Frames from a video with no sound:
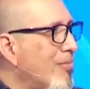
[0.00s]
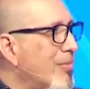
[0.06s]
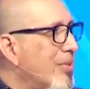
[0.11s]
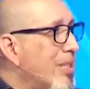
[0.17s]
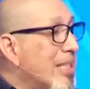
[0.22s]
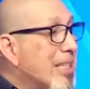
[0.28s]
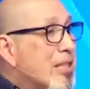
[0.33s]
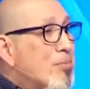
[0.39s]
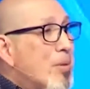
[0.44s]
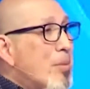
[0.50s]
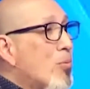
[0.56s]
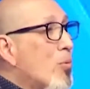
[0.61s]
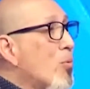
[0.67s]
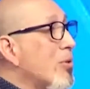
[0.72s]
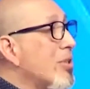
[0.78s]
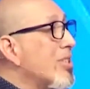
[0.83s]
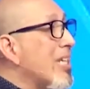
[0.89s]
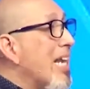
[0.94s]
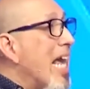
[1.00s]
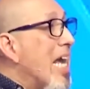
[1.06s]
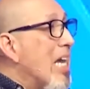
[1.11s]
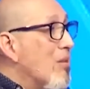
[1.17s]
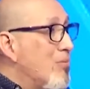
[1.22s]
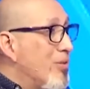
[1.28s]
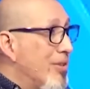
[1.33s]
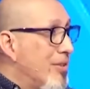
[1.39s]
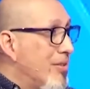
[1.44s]
See, these people were
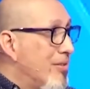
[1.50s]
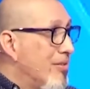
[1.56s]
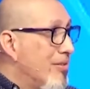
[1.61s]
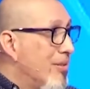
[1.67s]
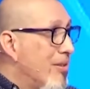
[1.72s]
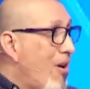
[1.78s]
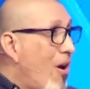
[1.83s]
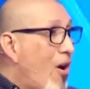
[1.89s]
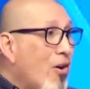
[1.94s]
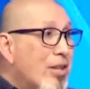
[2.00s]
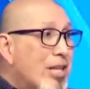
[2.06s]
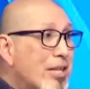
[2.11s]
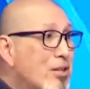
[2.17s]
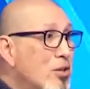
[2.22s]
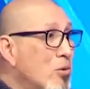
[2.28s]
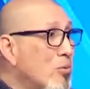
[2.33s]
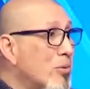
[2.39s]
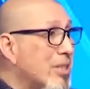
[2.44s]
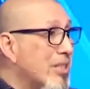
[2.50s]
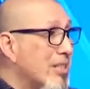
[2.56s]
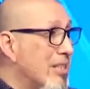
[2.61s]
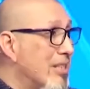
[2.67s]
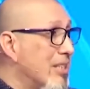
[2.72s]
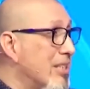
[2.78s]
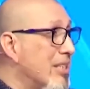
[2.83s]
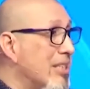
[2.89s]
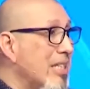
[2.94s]
slaves. All they knew was
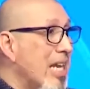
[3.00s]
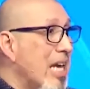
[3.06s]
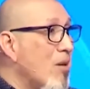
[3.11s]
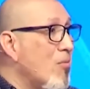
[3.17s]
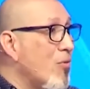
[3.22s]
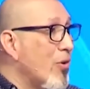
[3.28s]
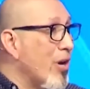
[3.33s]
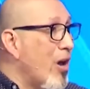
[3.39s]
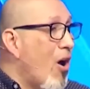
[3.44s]
slavery.